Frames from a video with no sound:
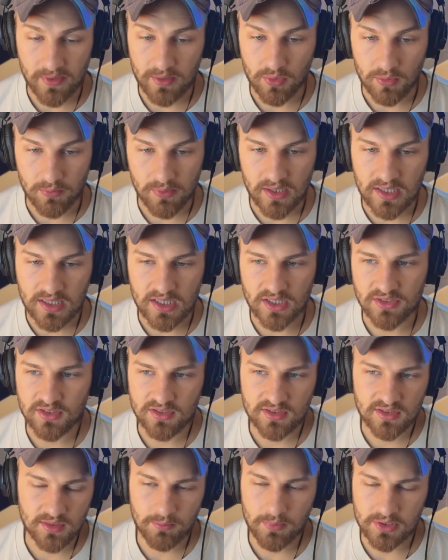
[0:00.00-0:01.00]
make more money because
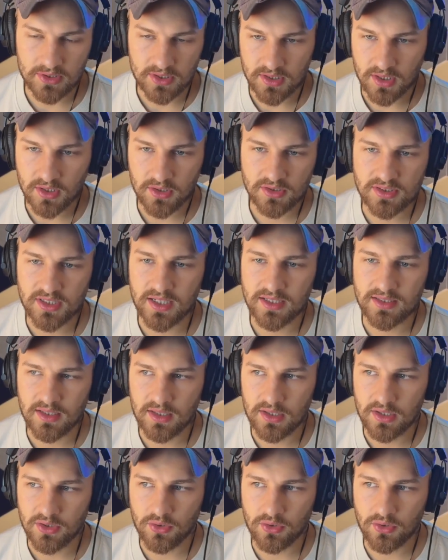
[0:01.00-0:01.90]
it's about the dollar signs,